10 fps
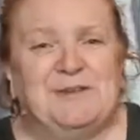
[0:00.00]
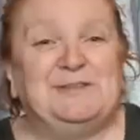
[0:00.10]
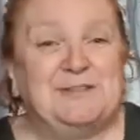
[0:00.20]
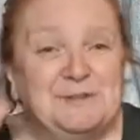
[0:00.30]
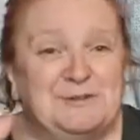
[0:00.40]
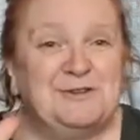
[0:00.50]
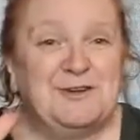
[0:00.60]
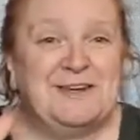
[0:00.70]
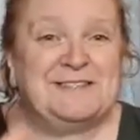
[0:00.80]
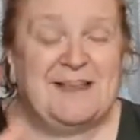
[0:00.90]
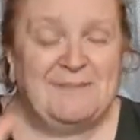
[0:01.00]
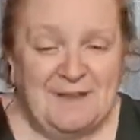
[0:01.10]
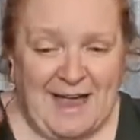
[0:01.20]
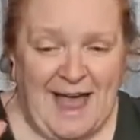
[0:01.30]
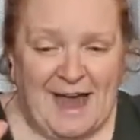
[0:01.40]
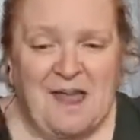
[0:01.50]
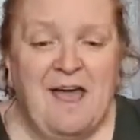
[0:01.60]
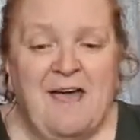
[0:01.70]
so do join us if you can